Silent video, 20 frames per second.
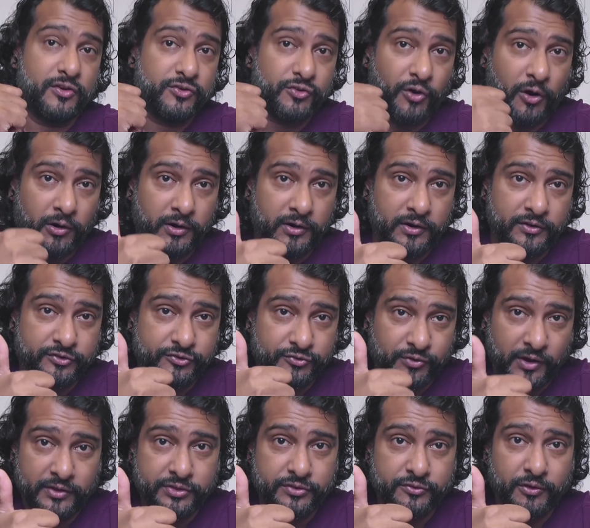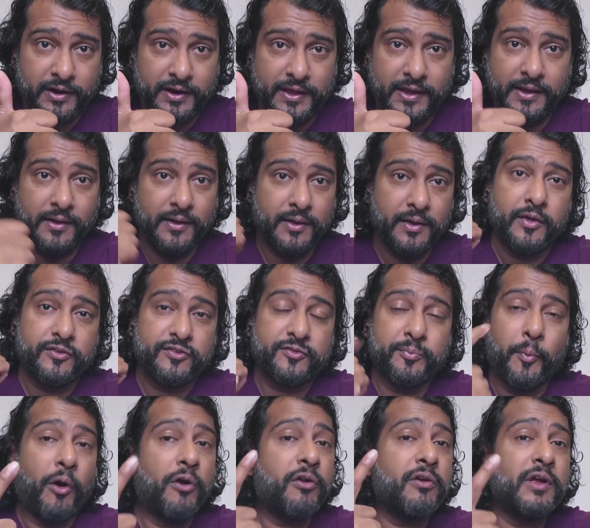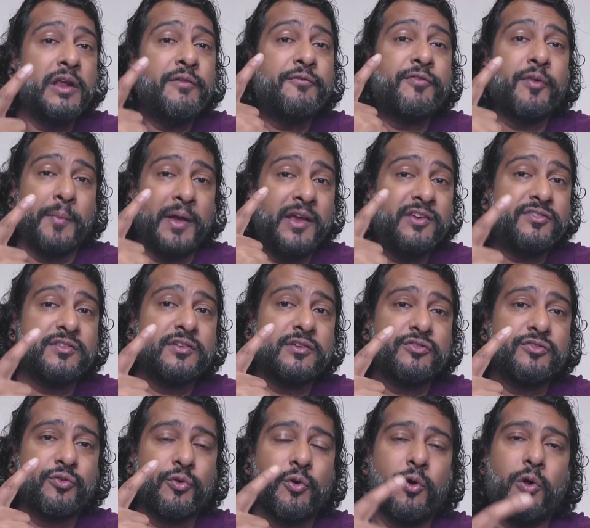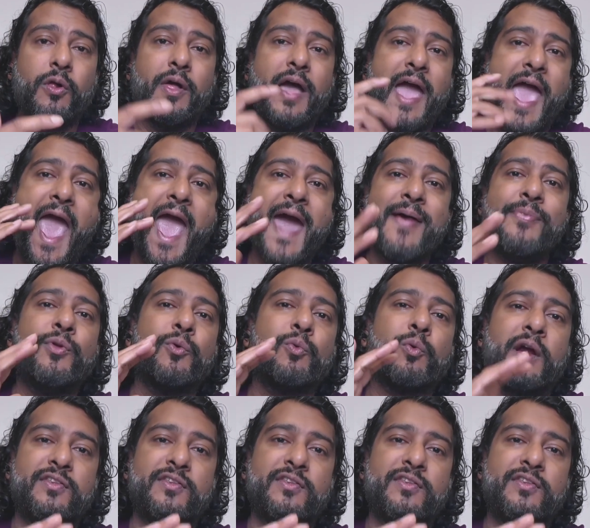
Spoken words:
targeted strength training, smarter inflammation control, and the right